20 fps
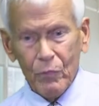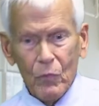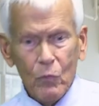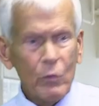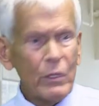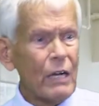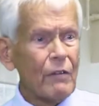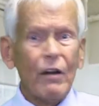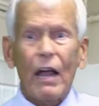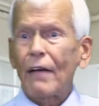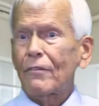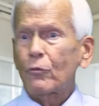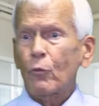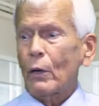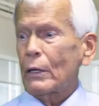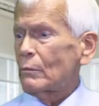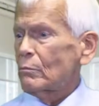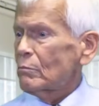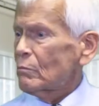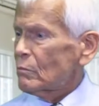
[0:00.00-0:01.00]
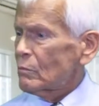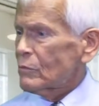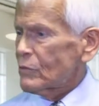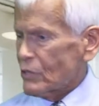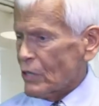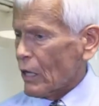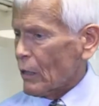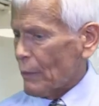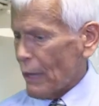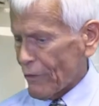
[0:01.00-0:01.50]
We never have to wait.
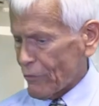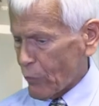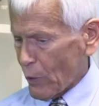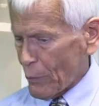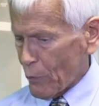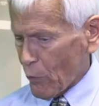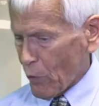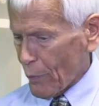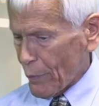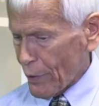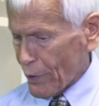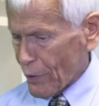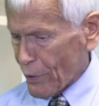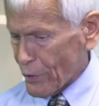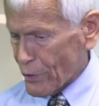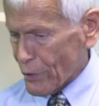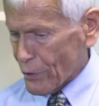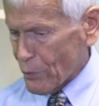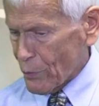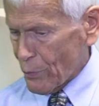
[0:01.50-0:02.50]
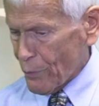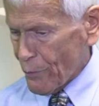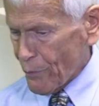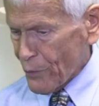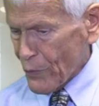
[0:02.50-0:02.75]
Some have to wait more than a minute or two.